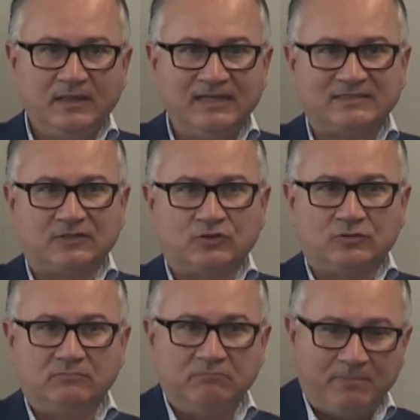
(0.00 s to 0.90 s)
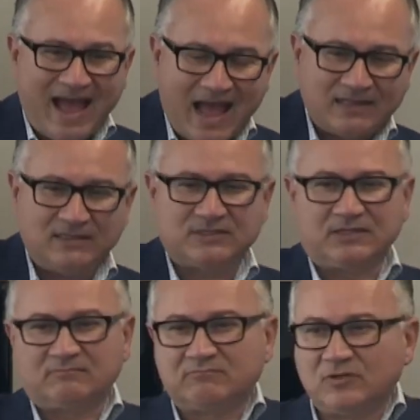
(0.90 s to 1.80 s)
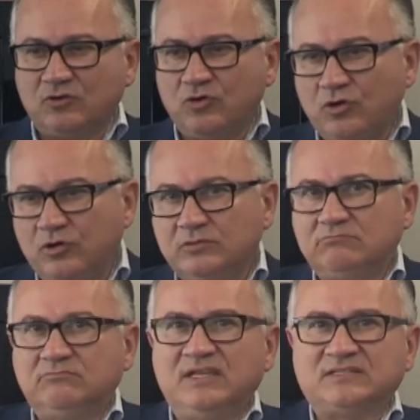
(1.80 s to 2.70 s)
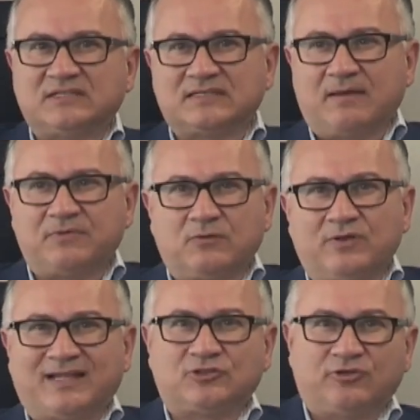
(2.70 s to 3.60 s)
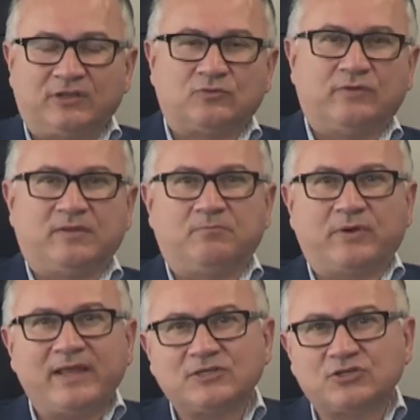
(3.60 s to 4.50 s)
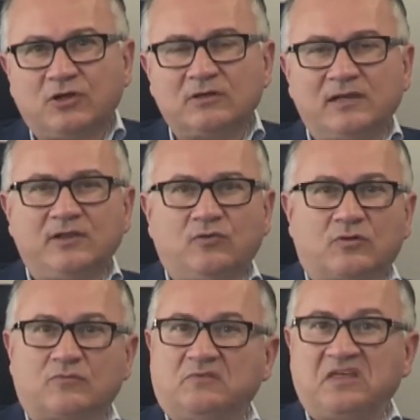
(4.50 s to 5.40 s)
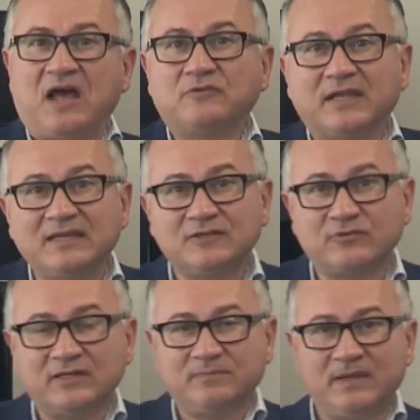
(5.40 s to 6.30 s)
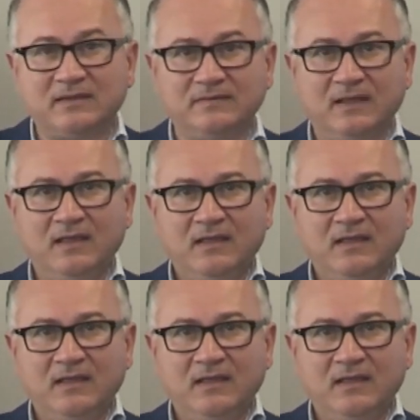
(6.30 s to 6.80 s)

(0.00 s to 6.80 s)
Is it bad? Is it good? Is it something we can treat with a brace only or without any treatment?